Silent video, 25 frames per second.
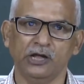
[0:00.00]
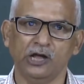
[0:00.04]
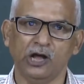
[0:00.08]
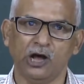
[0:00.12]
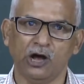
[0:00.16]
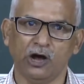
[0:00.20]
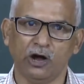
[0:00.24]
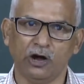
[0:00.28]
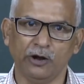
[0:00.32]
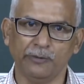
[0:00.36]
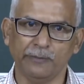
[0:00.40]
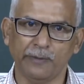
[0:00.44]

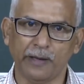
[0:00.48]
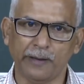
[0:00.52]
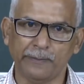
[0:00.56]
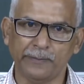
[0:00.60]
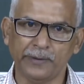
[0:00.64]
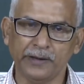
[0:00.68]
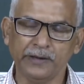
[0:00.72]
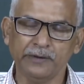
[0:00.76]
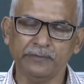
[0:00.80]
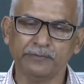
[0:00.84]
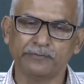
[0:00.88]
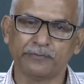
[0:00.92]
or
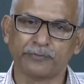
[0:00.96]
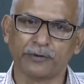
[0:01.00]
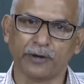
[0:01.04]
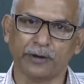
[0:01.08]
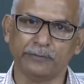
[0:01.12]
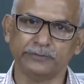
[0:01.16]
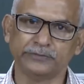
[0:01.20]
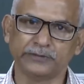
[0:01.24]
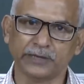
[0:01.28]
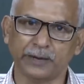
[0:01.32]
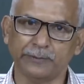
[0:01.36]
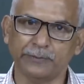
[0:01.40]
maybe
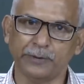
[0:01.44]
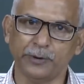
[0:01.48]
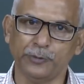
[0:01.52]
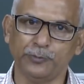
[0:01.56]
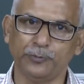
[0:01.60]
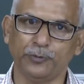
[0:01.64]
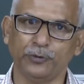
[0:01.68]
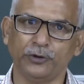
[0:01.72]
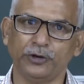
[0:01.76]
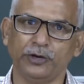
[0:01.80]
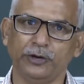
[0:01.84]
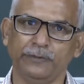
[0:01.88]
from some
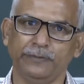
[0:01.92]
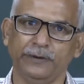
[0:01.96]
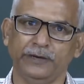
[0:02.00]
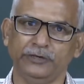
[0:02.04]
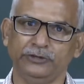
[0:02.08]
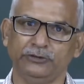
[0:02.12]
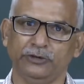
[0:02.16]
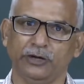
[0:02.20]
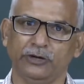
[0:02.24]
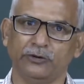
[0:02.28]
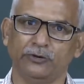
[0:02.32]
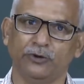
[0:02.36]
input device
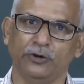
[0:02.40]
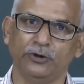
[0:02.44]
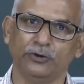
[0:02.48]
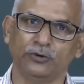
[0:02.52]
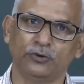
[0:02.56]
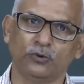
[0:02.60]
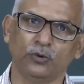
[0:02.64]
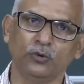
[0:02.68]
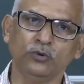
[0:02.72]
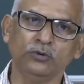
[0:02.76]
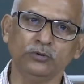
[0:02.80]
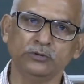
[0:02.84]
we are going
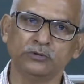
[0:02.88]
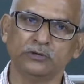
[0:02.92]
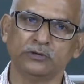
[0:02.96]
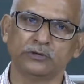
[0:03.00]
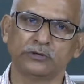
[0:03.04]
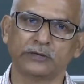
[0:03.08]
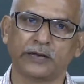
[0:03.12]
to